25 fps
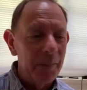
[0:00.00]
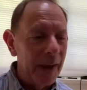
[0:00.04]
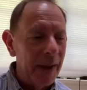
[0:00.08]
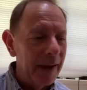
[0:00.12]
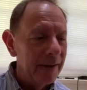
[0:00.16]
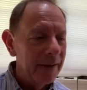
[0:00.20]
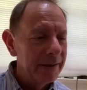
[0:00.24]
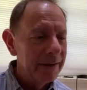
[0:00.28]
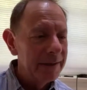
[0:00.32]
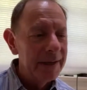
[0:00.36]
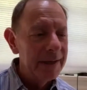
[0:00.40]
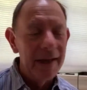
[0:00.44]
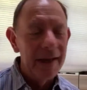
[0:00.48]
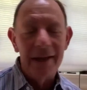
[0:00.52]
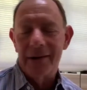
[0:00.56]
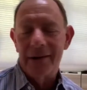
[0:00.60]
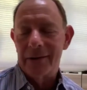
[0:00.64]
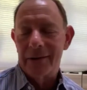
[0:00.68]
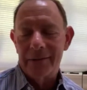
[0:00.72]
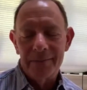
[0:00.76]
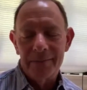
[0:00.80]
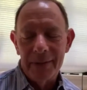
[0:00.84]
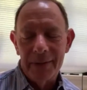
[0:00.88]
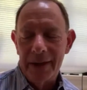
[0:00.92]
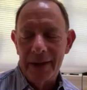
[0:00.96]
said or
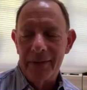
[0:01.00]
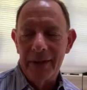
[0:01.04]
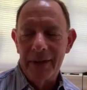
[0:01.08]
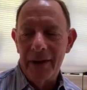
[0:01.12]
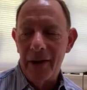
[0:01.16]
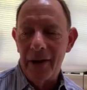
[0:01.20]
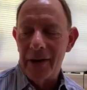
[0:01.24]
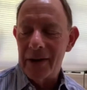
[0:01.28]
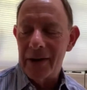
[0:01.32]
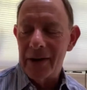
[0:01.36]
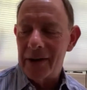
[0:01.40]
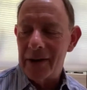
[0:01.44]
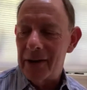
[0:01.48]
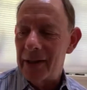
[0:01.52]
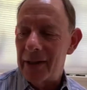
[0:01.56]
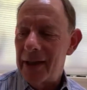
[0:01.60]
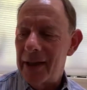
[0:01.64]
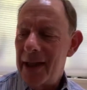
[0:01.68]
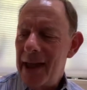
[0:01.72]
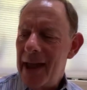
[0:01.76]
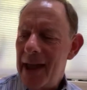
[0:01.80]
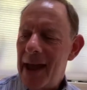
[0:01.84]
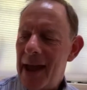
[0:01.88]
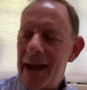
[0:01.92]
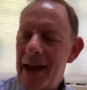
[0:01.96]
in the article.
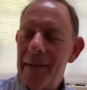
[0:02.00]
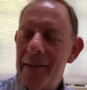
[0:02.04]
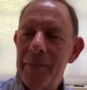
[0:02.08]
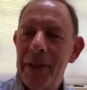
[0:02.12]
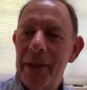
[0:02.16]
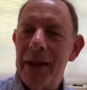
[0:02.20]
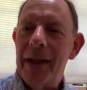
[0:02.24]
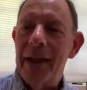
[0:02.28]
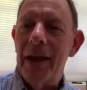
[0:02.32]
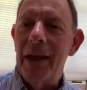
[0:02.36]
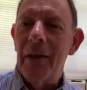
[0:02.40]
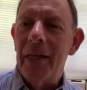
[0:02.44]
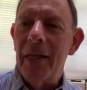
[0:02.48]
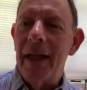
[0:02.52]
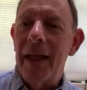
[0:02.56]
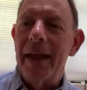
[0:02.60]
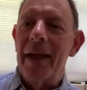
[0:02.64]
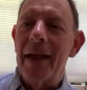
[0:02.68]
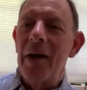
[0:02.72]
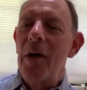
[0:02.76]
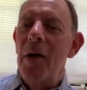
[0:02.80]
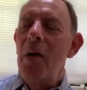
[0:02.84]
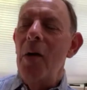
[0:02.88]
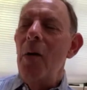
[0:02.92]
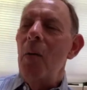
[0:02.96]
And I'm thinking like,
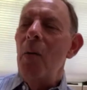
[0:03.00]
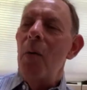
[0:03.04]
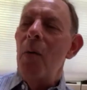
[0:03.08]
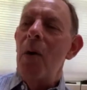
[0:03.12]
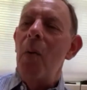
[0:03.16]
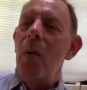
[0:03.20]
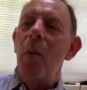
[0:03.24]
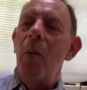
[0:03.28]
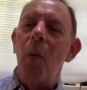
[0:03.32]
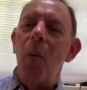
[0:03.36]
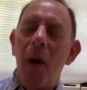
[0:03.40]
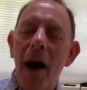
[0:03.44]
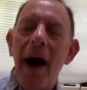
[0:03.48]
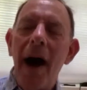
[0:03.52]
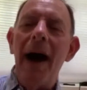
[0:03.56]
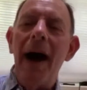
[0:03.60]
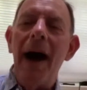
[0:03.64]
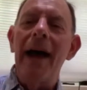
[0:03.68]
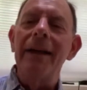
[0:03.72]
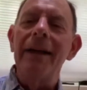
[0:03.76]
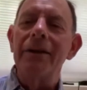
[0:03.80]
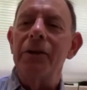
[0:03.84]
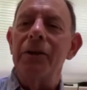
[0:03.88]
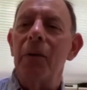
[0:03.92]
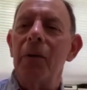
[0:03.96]
well,
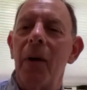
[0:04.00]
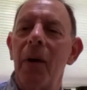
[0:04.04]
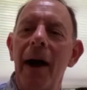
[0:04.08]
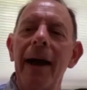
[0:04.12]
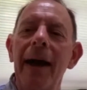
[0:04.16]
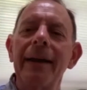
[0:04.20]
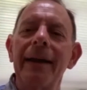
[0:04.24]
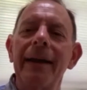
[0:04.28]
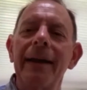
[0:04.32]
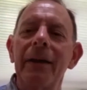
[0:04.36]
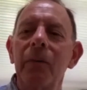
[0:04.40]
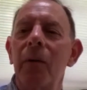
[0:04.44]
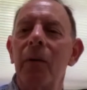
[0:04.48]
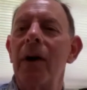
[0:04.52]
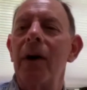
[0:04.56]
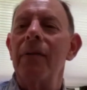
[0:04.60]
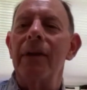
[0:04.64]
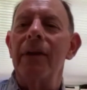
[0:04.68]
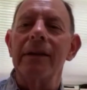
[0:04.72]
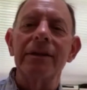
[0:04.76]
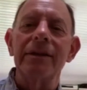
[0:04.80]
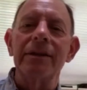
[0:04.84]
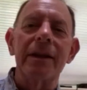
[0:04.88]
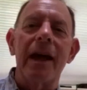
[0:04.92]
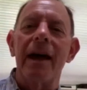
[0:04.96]
why do I need one
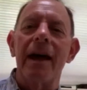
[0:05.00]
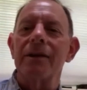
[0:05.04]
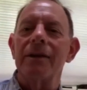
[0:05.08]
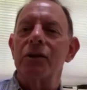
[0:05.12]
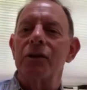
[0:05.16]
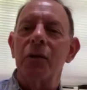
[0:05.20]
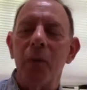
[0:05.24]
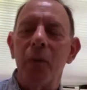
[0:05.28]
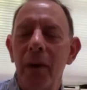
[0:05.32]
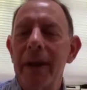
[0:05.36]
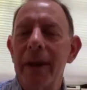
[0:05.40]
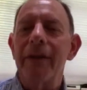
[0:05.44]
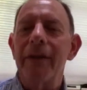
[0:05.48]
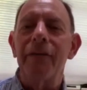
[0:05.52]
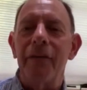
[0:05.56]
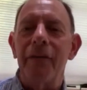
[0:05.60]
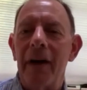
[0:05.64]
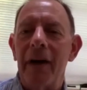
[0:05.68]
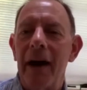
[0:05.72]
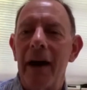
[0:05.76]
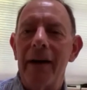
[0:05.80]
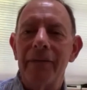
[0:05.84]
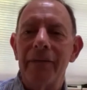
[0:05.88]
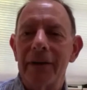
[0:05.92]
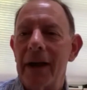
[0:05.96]
that's got
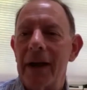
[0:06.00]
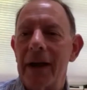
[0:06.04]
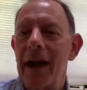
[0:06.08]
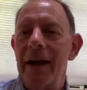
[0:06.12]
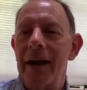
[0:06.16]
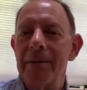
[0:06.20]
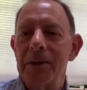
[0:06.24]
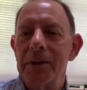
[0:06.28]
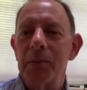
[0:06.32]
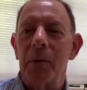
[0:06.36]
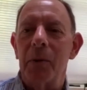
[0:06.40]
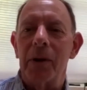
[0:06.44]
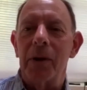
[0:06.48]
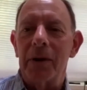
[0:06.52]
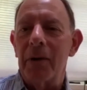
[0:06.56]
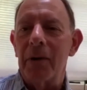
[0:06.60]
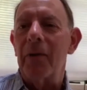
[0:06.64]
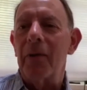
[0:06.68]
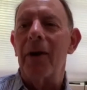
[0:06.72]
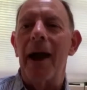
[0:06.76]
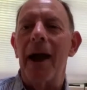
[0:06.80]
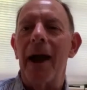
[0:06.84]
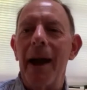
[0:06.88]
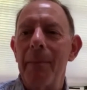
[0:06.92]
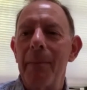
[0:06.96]
25 times more
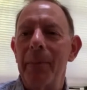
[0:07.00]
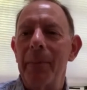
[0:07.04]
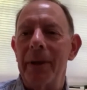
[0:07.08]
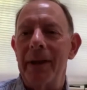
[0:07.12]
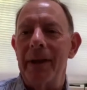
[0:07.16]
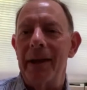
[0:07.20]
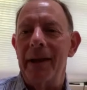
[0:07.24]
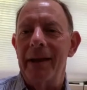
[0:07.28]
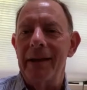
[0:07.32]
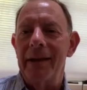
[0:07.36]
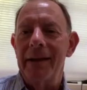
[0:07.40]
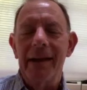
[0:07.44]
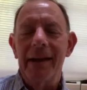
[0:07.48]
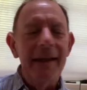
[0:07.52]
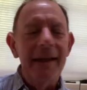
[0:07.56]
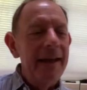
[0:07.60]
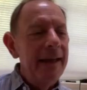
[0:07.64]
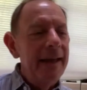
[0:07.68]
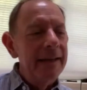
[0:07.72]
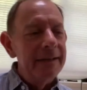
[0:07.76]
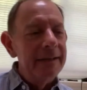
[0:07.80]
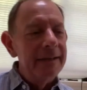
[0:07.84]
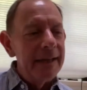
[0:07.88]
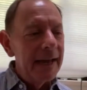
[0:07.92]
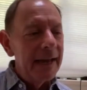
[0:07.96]
crap in it?
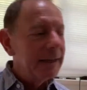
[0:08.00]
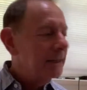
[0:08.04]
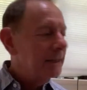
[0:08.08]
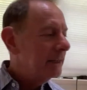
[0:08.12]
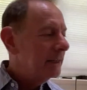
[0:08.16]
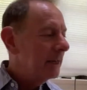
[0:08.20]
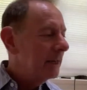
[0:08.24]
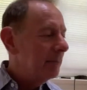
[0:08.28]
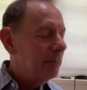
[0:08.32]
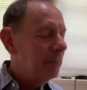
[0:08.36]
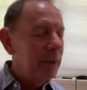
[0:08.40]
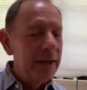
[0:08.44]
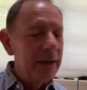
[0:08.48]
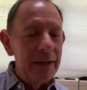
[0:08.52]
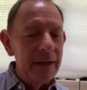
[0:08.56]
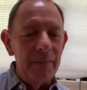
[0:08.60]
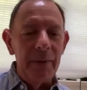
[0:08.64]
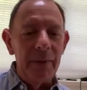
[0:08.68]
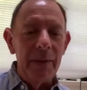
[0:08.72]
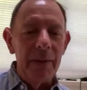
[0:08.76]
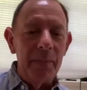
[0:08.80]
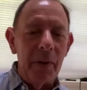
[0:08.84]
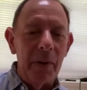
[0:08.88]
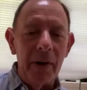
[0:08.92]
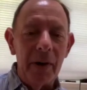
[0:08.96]
Is that simply to
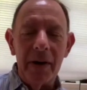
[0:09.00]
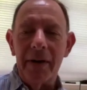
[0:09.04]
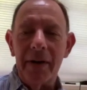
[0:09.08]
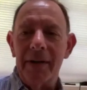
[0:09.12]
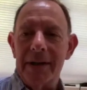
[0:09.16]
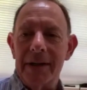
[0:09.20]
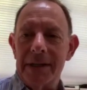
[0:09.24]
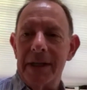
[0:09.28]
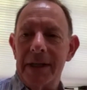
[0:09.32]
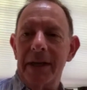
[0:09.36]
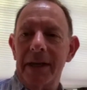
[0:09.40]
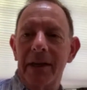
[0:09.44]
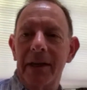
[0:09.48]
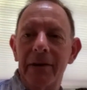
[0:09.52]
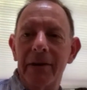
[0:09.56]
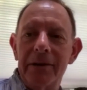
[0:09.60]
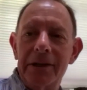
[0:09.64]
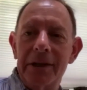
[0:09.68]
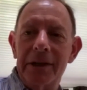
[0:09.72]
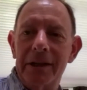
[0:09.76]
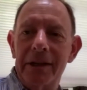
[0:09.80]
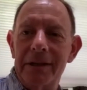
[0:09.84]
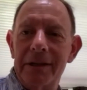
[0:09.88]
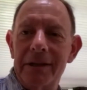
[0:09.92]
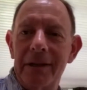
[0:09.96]
be part of this
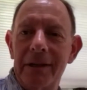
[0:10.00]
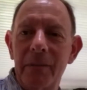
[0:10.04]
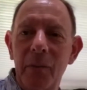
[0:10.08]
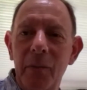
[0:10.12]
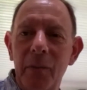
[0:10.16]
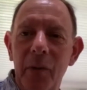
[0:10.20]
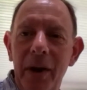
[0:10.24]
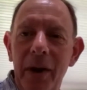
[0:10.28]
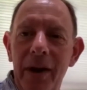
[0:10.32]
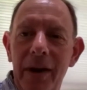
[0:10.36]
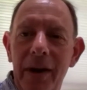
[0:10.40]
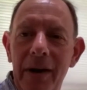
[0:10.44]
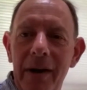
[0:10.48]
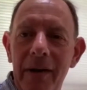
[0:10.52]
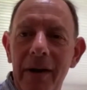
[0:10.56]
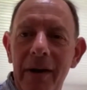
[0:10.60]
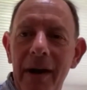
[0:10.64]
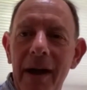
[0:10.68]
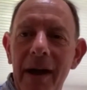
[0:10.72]
ecosystem where